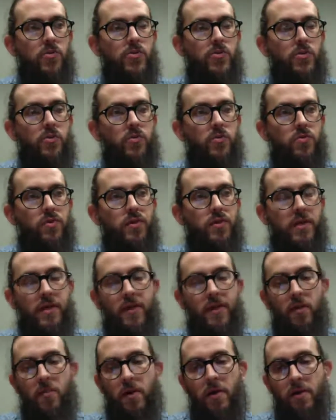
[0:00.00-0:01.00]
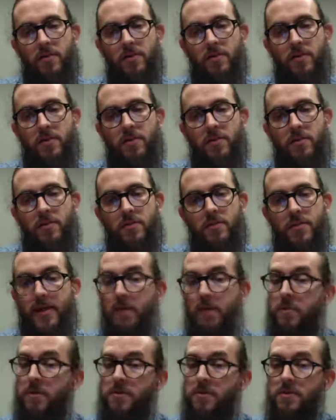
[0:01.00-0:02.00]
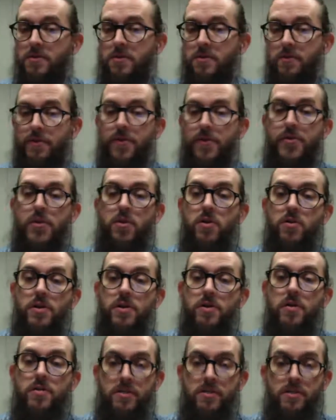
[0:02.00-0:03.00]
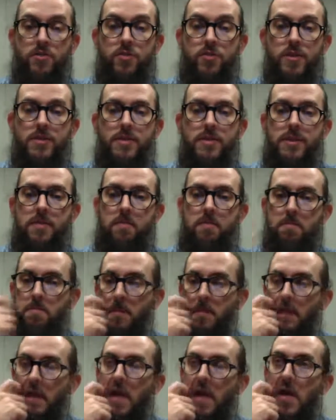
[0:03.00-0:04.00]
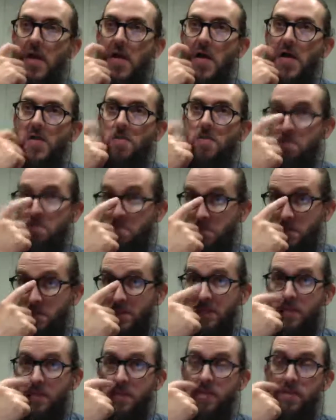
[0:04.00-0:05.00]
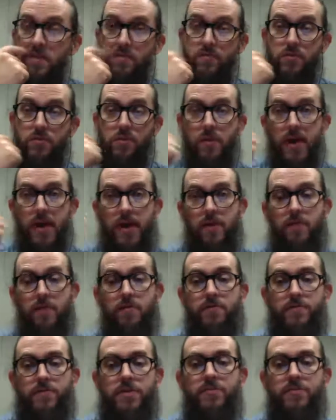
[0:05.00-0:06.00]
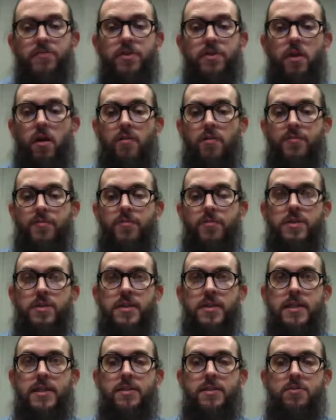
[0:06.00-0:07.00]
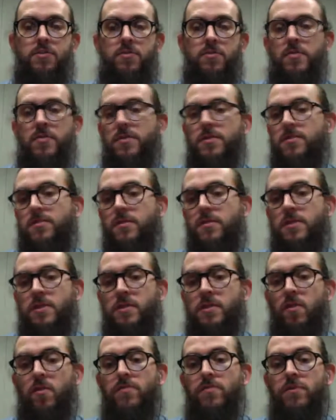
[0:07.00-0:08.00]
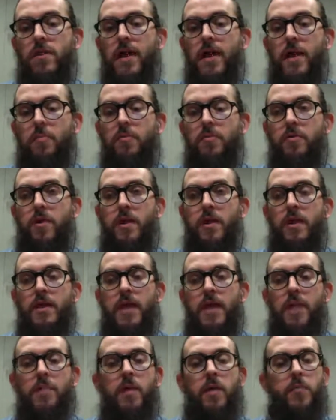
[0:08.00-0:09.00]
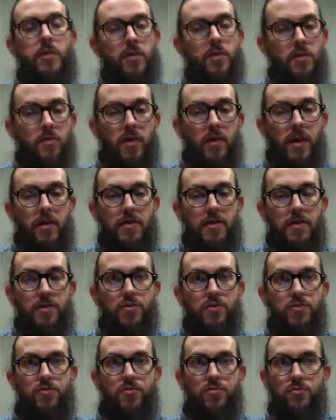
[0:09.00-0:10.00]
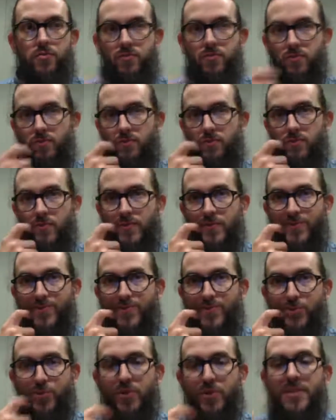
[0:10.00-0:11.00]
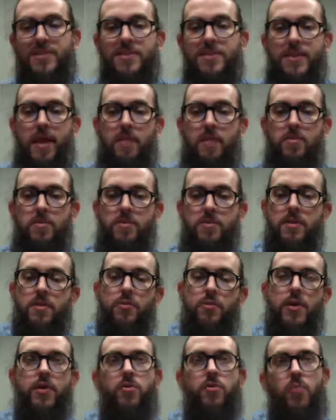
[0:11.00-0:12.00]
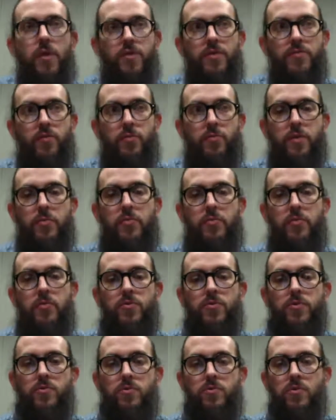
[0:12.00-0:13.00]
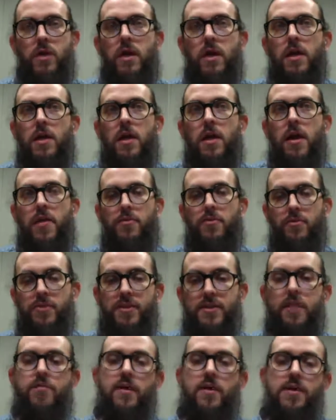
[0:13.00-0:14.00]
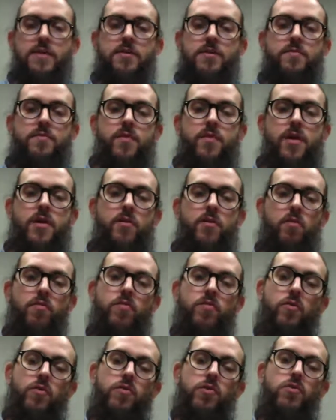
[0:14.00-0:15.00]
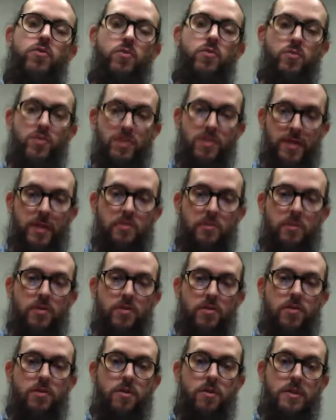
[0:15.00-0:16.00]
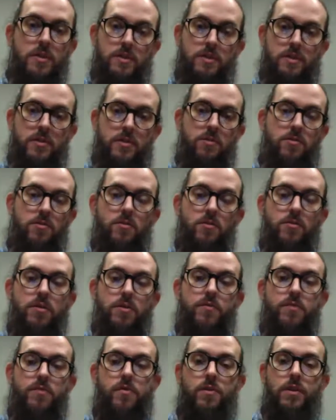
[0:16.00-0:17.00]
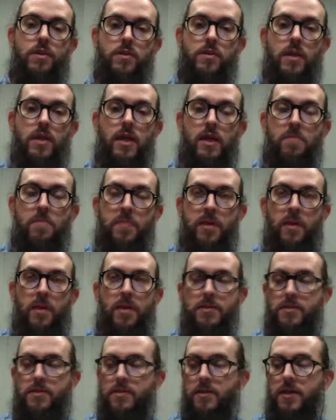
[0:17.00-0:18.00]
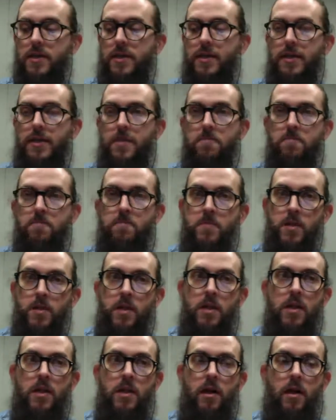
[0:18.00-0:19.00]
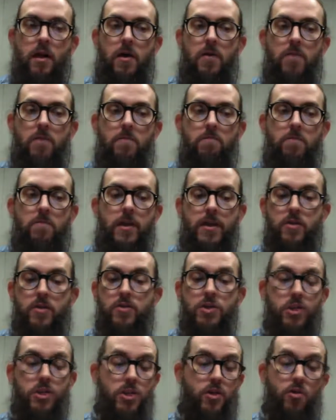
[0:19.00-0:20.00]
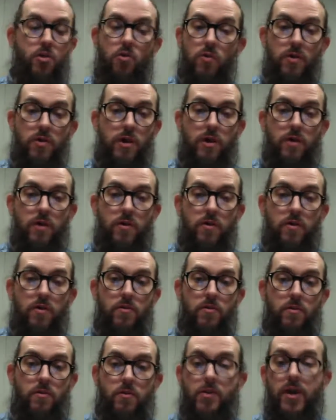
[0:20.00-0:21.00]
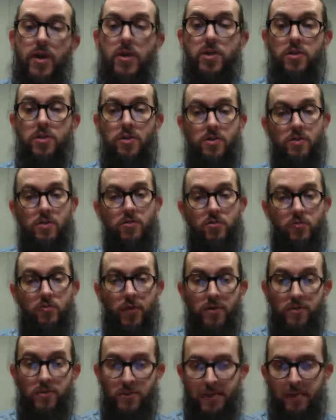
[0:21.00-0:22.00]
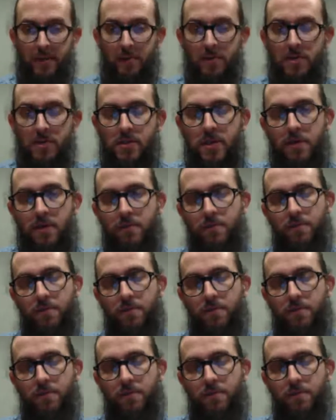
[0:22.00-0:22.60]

Also, thinking about segments very early on is interesting. If you have different offers and they don't necessarily overlap, it might be a good idea to create segments and create a way for people to either self-identify or for you to segment the list in those different things. Let's say like a geo location is a good way to segment